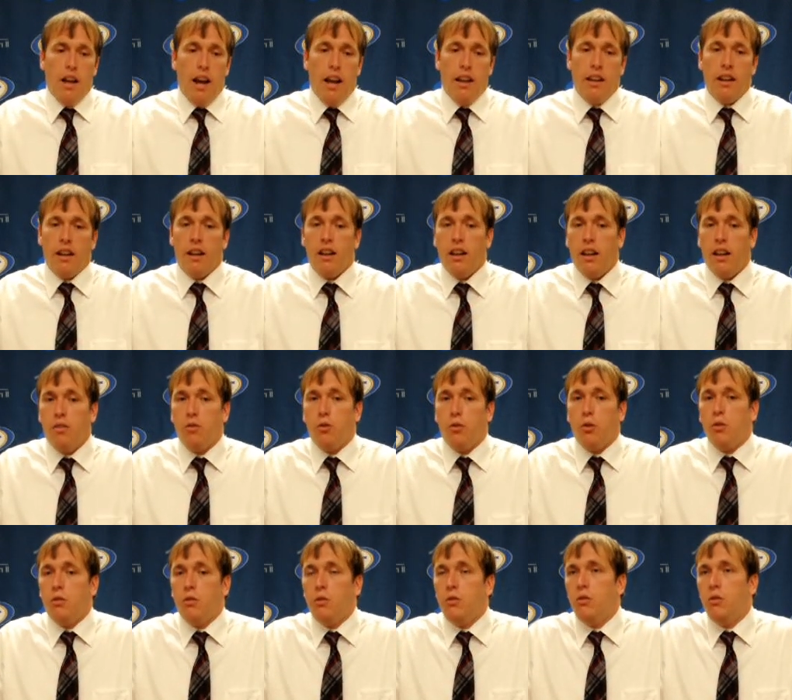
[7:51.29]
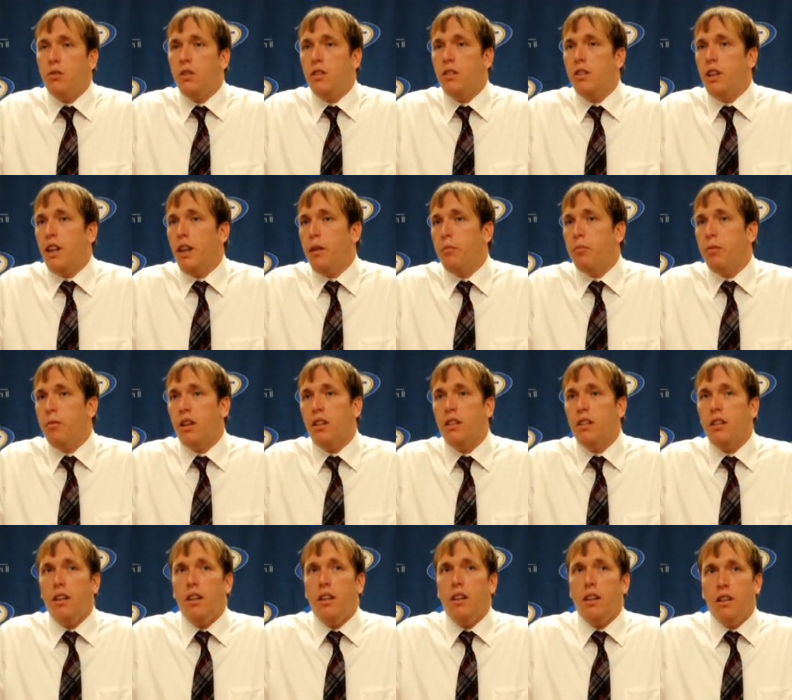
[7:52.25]
And then Glenville, the team that
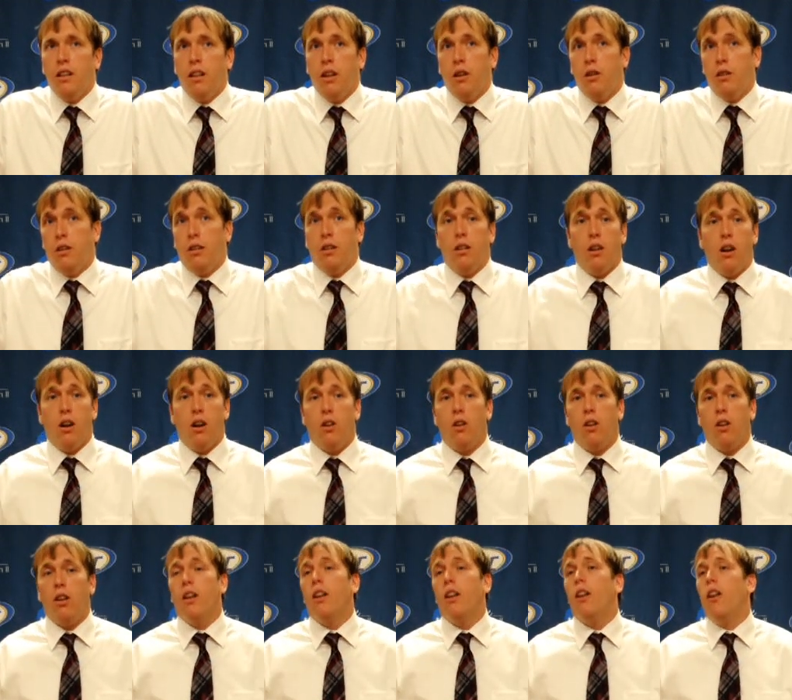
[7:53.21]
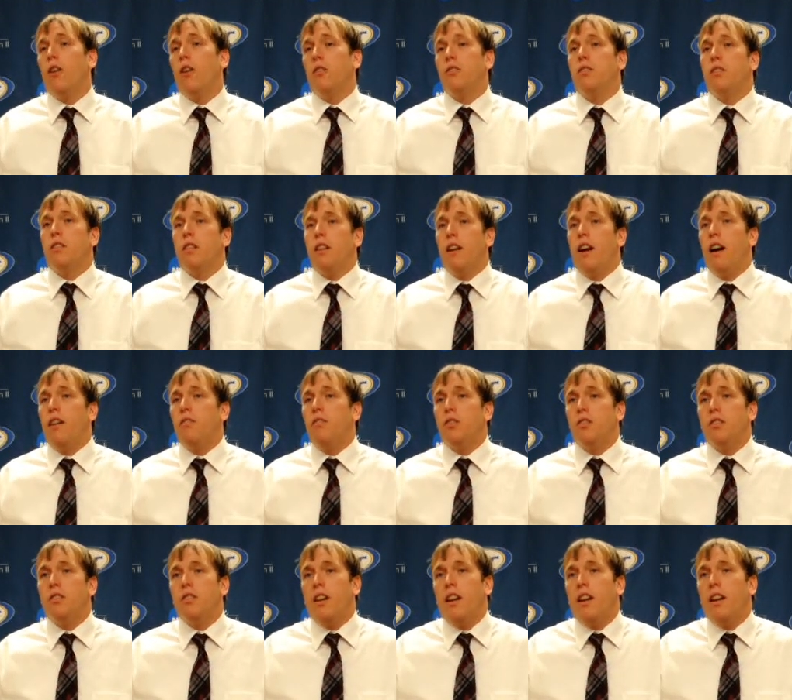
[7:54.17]
our only loss in the
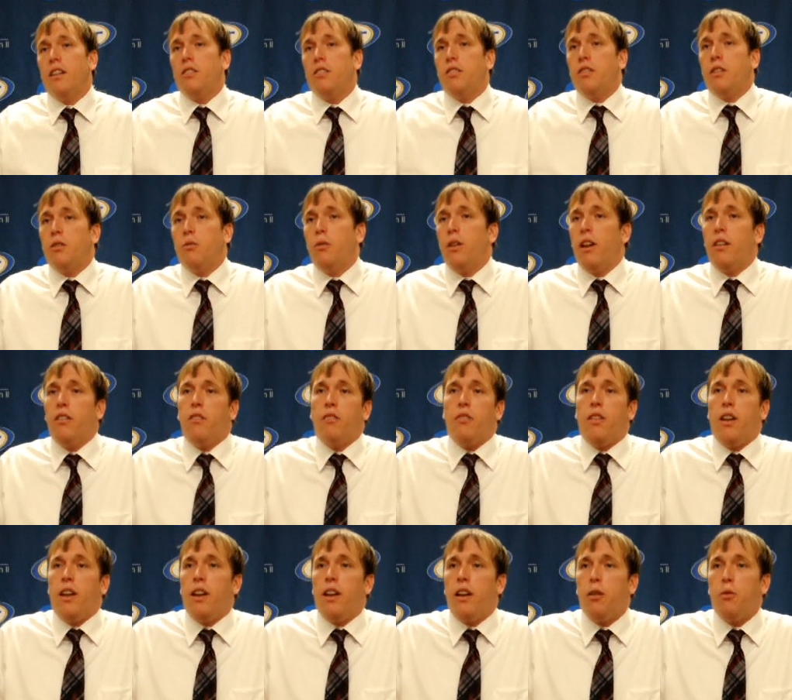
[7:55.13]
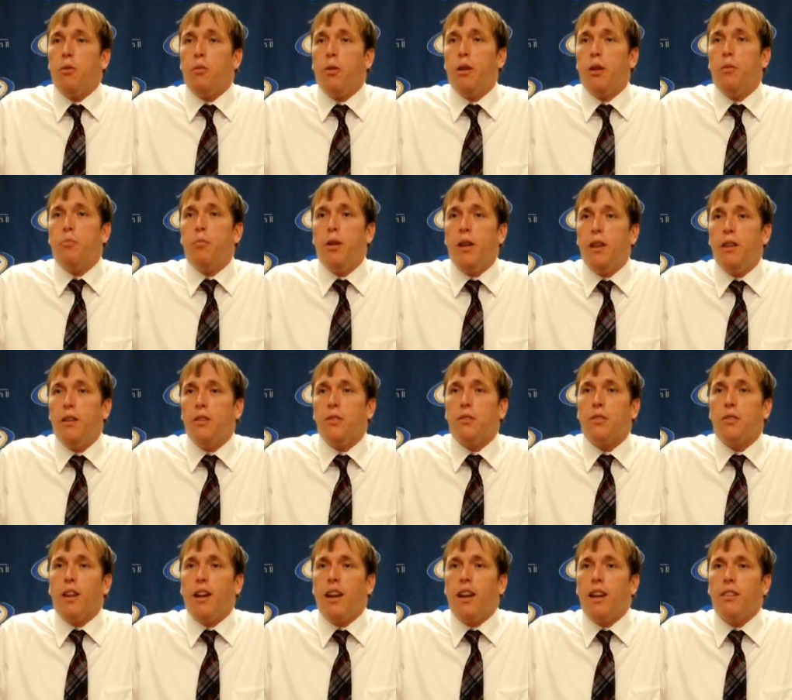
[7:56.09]
conference last year, we had to find out a way to beat
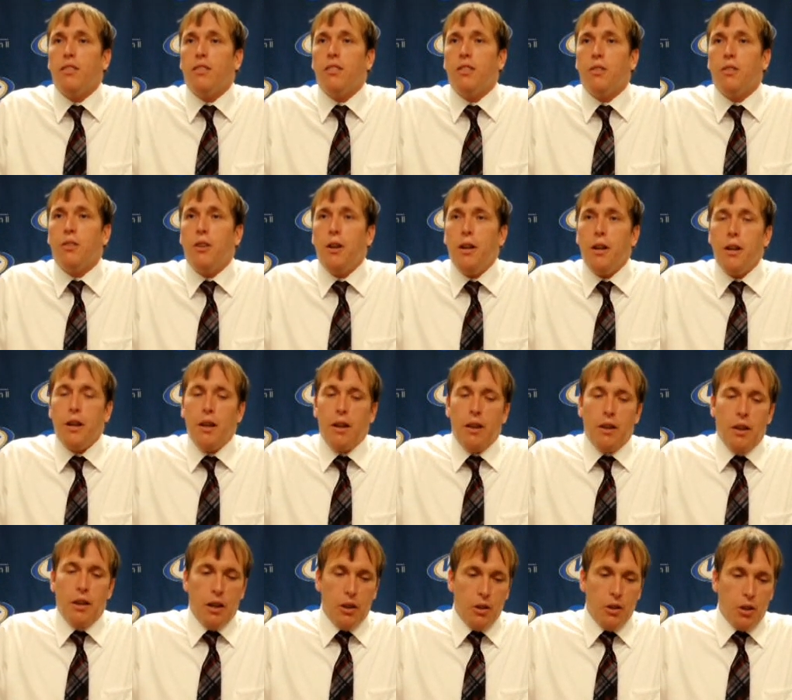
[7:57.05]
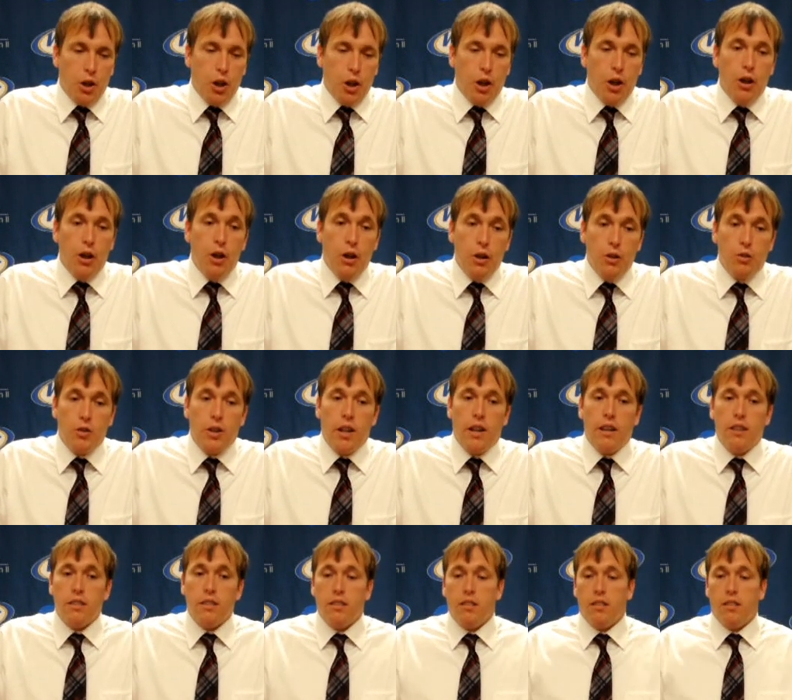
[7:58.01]
those guys. So the good news
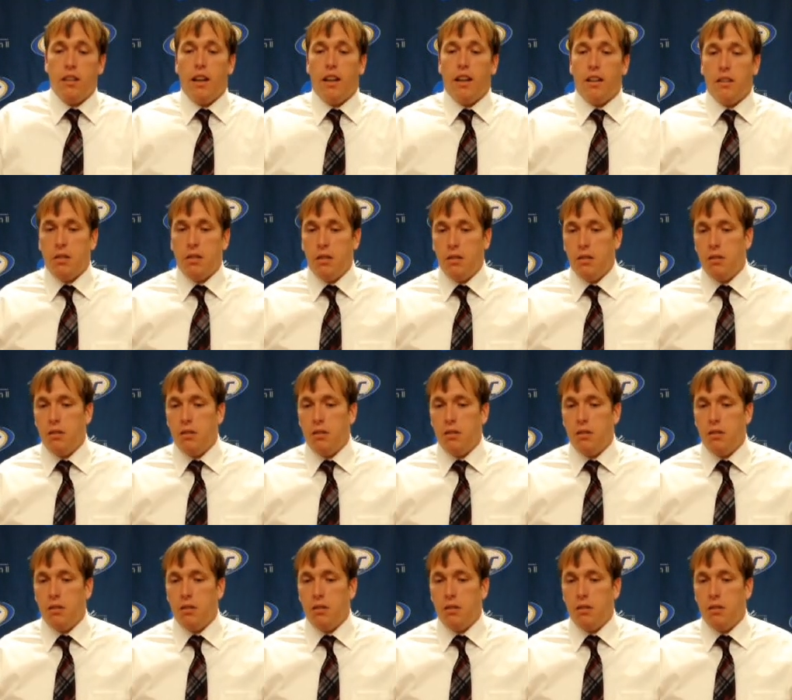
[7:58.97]
is that